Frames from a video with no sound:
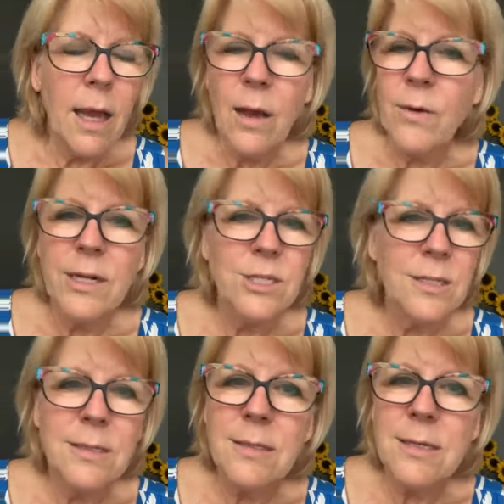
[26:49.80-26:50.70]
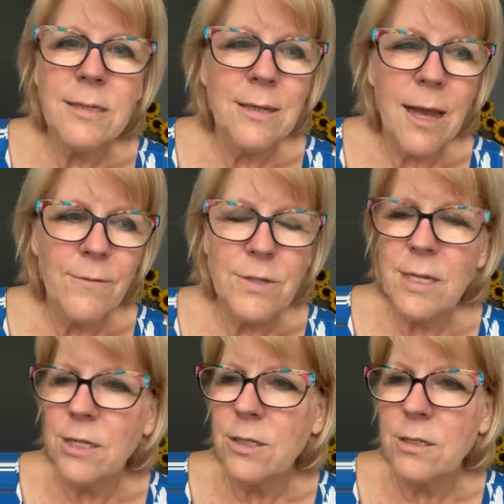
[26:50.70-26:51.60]
I want to just cease
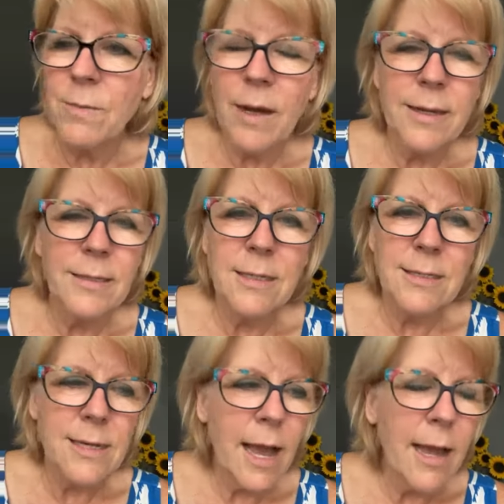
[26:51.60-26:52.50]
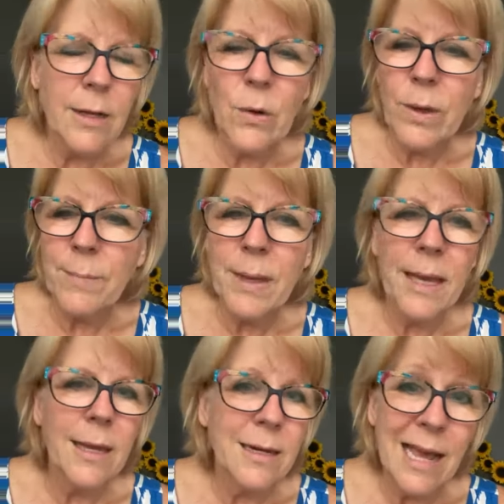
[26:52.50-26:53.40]
conversations about it because it's an ongoing pain,